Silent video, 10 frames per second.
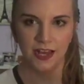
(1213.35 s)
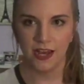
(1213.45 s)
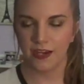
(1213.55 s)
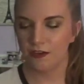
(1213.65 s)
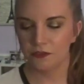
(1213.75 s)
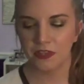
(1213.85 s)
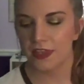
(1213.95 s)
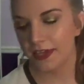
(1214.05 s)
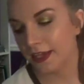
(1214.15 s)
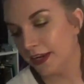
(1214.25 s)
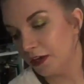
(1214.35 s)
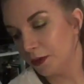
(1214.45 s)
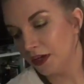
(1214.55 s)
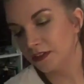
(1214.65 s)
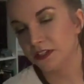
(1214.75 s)
I didn't really like it
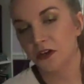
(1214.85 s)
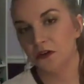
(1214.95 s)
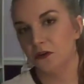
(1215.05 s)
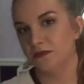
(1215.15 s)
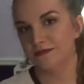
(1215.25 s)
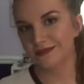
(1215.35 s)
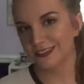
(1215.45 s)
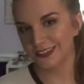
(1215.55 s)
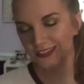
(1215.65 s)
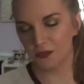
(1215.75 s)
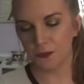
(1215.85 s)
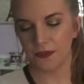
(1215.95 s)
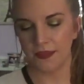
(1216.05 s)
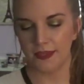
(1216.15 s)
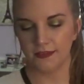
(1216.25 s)
anyway, so not
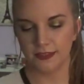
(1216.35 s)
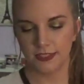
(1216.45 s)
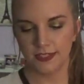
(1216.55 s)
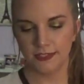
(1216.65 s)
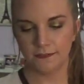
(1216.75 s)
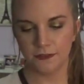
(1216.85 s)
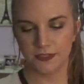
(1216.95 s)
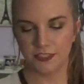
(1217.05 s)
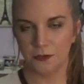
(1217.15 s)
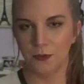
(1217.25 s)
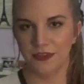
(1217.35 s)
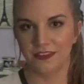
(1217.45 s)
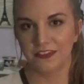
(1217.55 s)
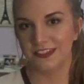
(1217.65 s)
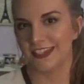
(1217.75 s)
worth it. If you see one
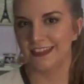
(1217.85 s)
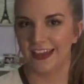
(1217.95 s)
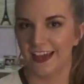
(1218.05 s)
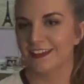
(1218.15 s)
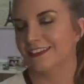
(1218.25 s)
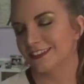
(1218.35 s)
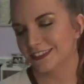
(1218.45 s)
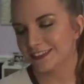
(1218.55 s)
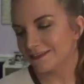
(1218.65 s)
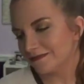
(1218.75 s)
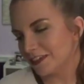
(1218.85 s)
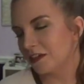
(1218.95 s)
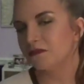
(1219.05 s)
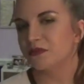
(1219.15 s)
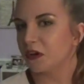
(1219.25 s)
that looks like that,
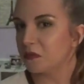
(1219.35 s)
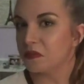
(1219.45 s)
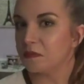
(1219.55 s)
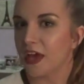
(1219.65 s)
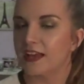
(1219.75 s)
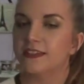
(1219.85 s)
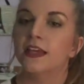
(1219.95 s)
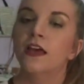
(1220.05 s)
yeah, probably pass.